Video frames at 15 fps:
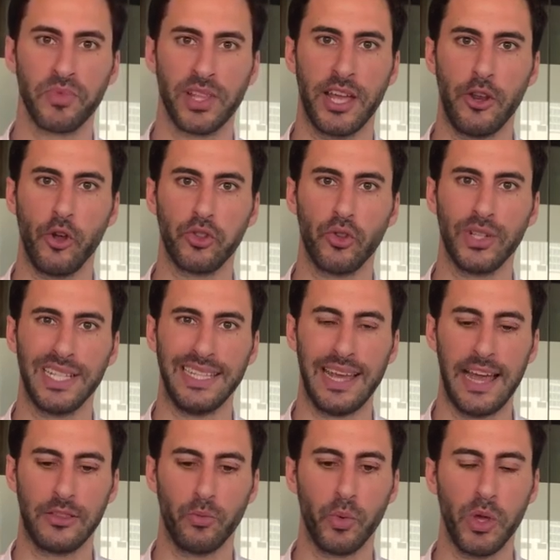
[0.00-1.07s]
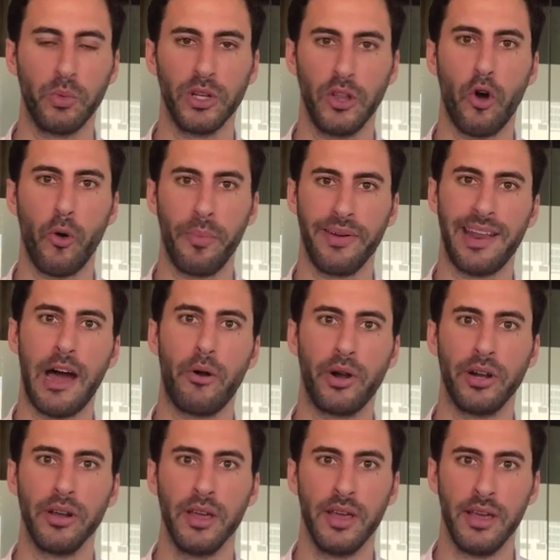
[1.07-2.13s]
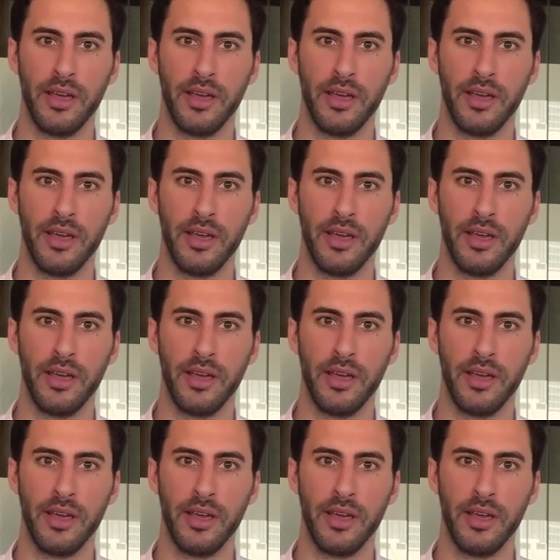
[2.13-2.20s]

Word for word: And not only that, we will open our